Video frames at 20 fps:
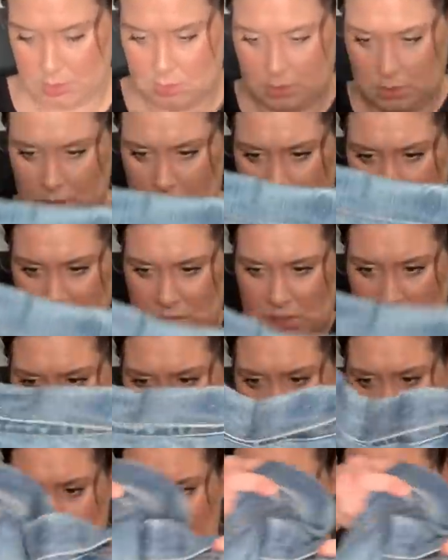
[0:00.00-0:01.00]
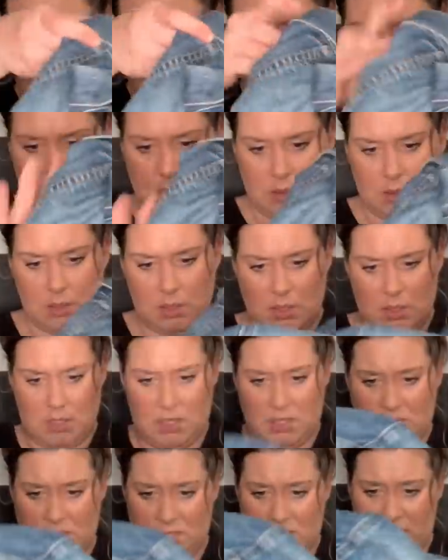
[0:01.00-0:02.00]
Oh, this is okay.
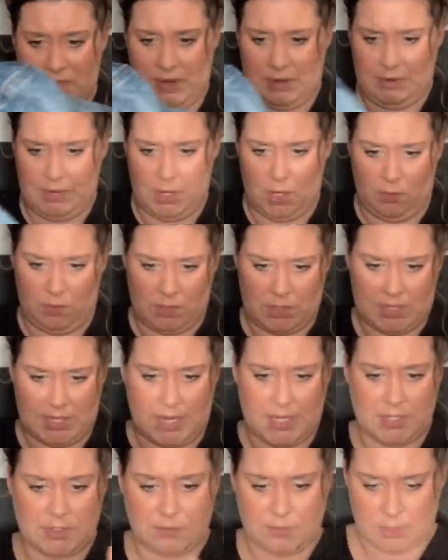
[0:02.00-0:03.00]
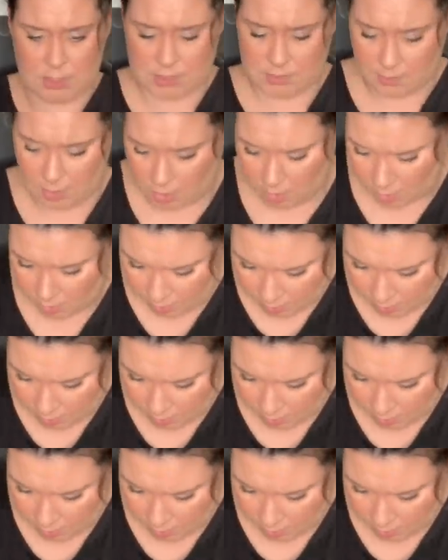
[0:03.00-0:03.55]
This is very oversized for a small.